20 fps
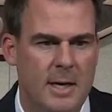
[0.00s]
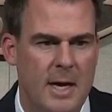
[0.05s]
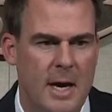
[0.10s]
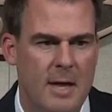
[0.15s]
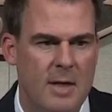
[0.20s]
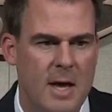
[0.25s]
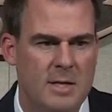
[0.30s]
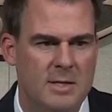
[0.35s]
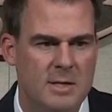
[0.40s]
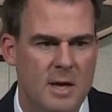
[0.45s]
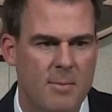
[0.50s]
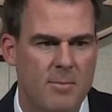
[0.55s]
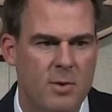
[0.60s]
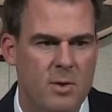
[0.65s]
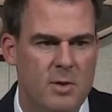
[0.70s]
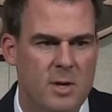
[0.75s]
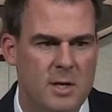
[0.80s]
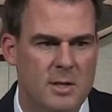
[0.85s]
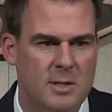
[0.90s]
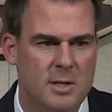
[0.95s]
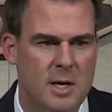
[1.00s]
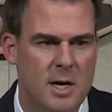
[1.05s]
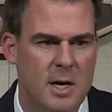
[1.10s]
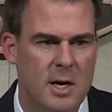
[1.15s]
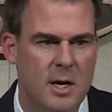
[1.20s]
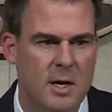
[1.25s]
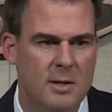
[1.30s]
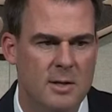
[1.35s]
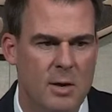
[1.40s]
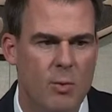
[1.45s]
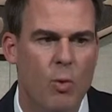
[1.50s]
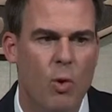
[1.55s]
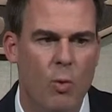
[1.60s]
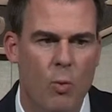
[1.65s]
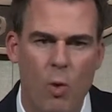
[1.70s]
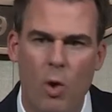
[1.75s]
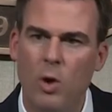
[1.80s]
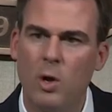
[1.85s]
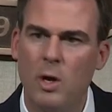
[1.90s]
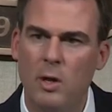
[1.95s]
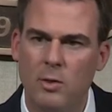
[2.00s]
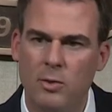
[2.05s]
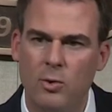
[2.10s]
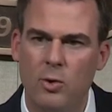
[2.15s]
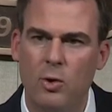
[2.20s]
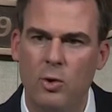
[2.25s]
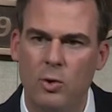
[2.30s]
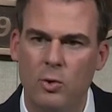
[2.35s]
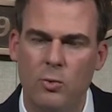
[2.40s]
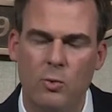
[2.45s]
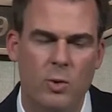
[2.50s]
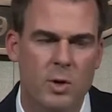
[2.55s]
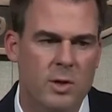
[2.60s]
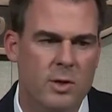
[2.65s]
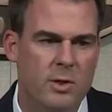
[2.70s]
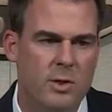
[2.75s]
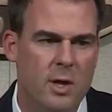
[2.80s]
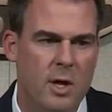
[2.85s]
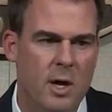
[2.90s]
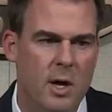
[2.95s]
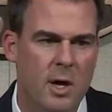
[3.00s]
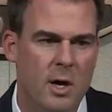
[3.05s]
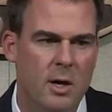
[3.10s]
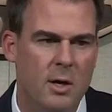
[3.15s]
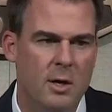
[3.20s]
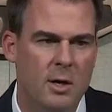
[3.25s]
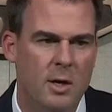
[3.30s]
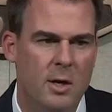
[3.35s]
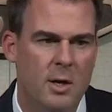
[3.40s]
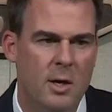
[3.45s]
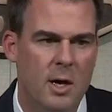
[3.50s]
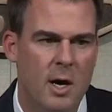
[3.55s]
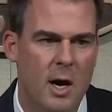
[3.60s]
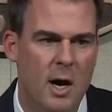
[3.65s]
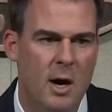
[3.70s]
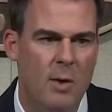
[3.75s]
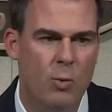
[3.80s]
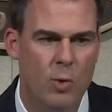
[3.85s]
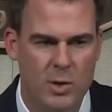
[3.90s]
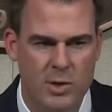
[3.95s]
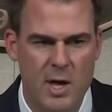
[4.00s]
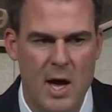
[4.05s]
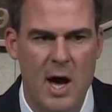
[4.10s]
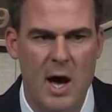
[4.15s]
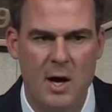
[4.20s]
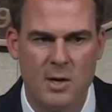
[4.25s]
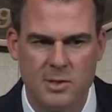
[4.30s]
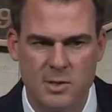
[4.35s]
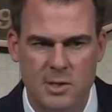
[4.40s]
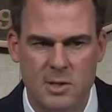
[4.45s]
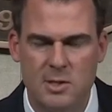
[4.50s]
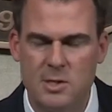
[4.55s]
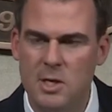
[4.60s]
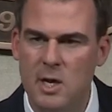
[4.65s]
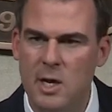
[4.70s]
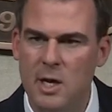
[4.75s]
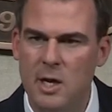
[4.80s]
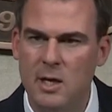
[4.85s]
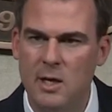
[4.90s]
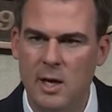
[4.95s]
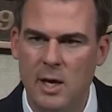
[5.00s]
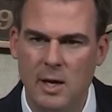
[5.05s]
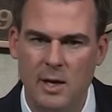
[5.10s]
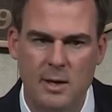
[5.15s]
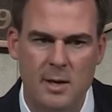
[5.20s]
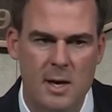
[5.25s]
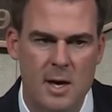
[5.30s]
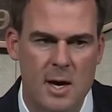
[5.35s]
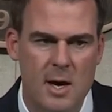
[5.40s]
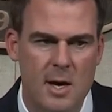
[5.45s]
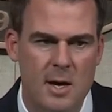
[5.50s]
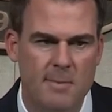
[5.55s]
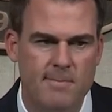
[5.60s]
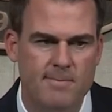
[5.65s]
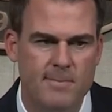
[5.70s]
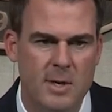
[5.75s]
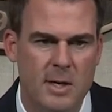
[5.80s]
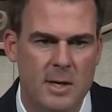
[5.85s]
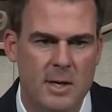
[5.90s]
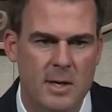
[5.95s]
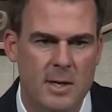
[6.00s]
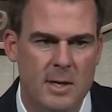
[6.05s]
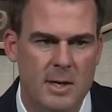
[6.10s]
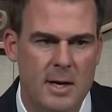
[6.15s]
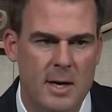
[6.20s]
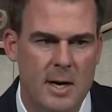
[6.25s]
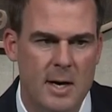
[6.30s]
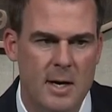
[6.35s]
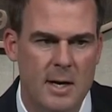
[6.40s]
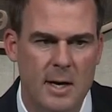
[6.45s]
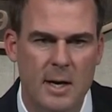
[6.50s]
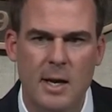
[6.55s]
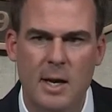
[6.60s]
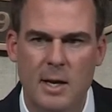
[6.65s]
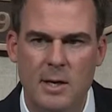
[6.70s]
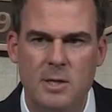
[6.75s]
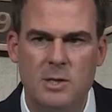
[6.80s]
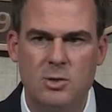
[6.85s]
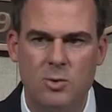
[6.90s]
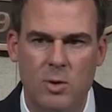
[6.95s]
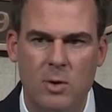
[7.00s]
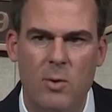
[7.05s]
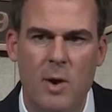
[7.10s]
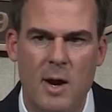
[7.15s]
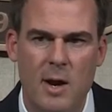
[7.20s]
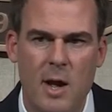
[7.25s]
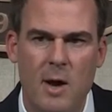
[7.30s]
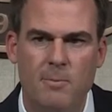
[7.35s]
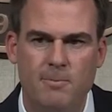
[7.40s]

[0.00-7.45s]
and that's something that that we're working through with the House, the Senate, and industry right now.